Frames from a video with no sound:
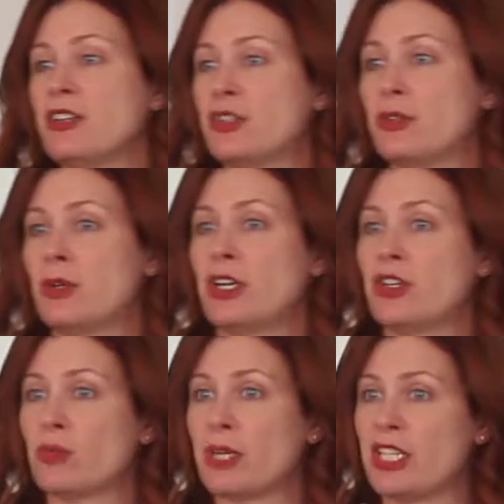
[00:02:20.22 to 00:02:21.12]
do
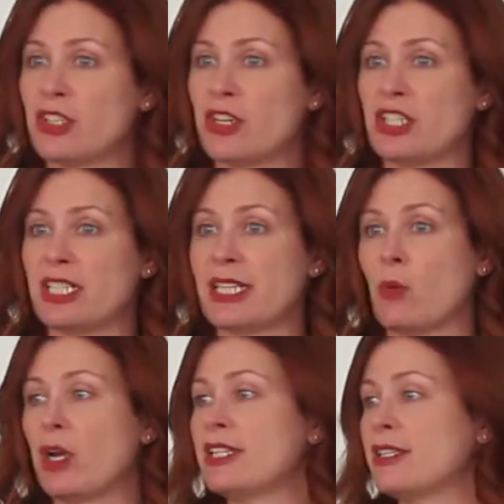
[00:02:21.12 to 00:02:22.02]
your research and say,
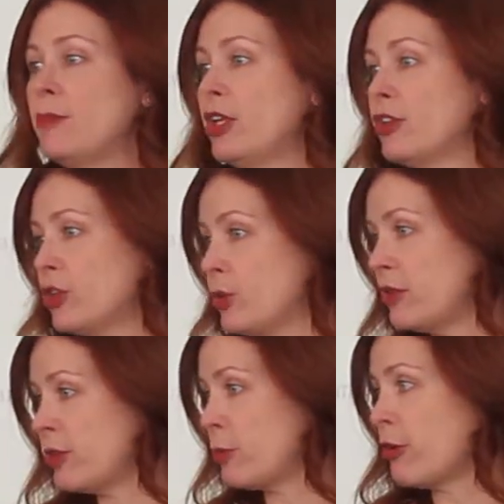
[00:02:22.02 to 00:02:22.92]
what is the milieu of
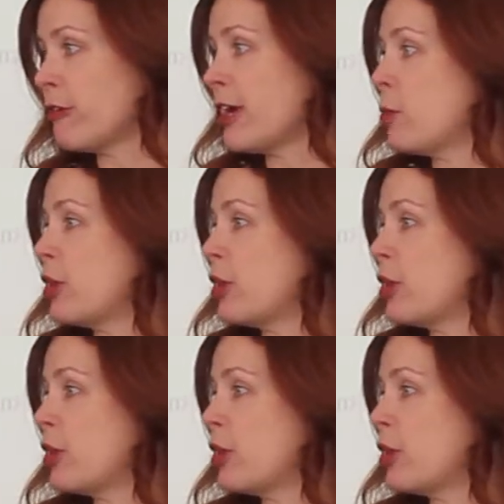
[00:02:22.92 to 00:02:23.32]
the program?